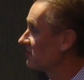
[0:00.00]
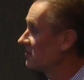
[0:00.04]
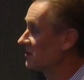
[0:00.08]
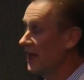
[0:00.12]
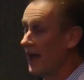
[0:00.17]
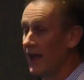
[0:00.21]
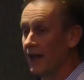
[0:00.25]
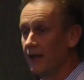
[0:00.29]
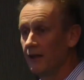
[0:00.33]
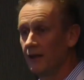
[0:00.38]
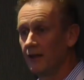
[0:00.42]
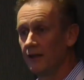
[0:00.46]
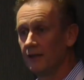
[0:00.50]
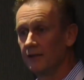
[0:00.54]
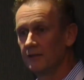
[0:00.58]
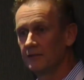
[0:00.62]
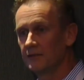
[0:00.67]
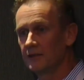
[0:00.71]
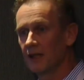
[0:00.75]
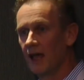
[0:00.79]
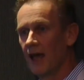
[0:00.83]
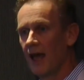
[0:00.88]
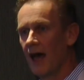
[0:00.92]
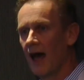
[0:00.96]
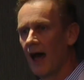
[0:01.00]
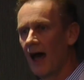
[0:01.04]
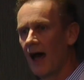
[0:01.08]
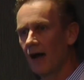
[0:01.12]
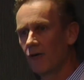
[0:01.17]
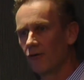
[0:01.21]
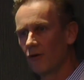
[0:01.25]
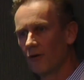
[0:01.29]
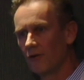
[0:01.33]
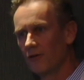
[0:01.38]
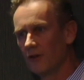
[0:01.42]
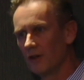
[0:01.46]
statins
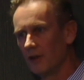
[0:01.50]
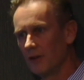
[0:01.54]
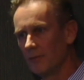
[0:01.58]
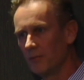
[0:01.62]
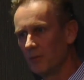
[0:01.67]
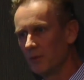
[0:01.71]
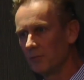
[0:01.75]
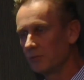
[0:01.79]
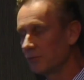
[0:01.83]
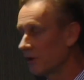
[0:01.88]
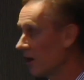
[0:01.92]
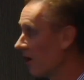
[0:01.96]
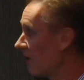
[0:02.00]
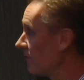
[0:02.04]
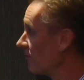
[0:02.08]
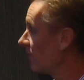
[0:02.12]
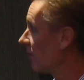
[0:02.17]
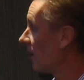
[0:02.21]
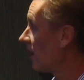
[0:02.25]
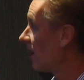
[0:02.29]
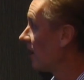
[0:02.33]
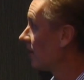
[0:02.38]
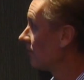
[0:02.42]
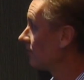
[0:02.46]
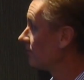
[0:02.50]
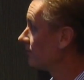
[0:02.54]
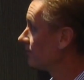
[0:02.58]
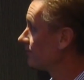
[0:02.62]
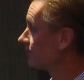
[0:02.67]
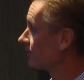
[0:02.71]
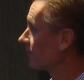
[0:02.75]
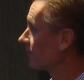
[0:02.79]
are on the lipid profile